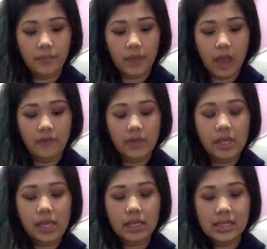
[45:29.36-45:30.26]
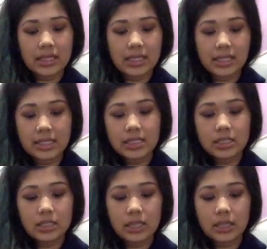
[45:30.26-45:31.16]
I feel like that he's
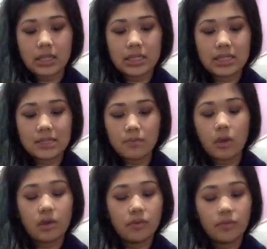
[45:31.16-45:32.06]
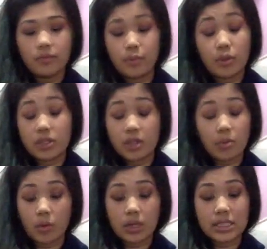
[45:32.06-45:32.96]
still in this, person
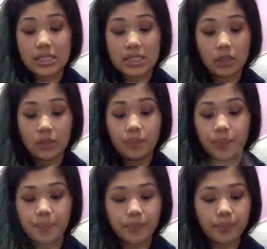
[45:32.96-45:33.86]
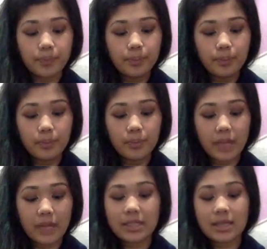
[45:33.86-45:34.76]
number 1 is still
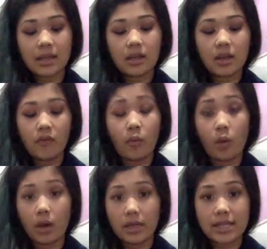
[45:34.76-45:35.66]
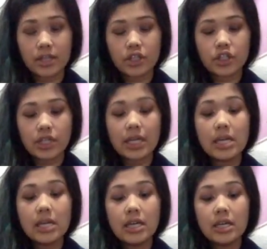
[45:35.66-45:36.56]
in the 10 of Wands
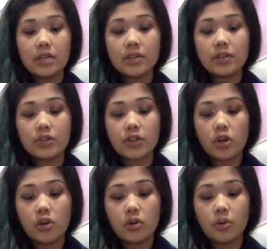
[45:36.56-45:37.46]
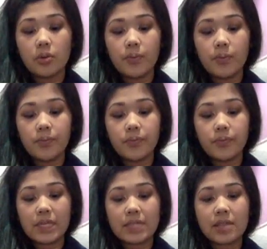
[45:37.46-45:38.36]
energy. So
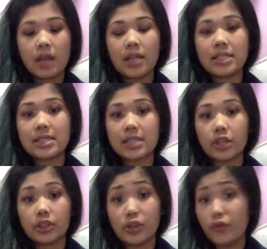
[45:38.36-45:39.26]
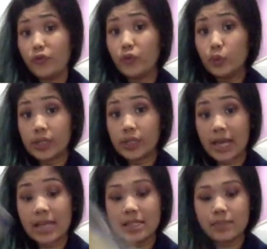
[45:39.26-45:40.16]
he's not necessarily the fool
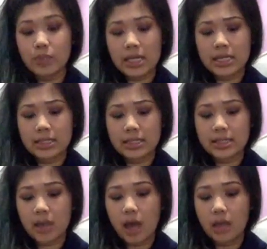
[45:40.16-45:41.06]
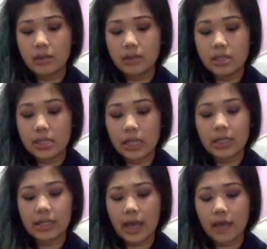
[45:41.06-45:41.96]
yet because it's not done
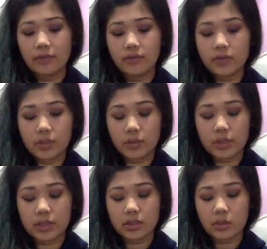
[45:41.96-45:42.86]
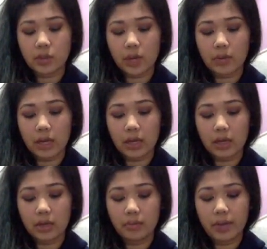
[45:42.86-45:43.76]
yet for some reason is what I'm
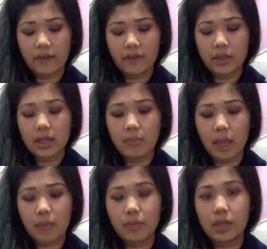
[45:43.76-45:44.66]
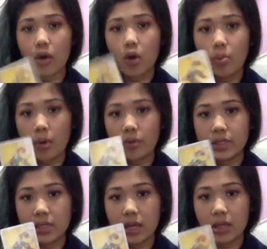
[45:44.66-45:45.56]
getting. But I feel like it might be
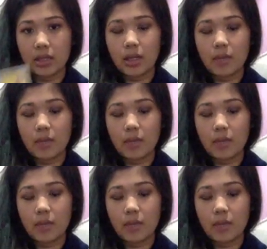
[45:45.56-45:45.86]
almost done.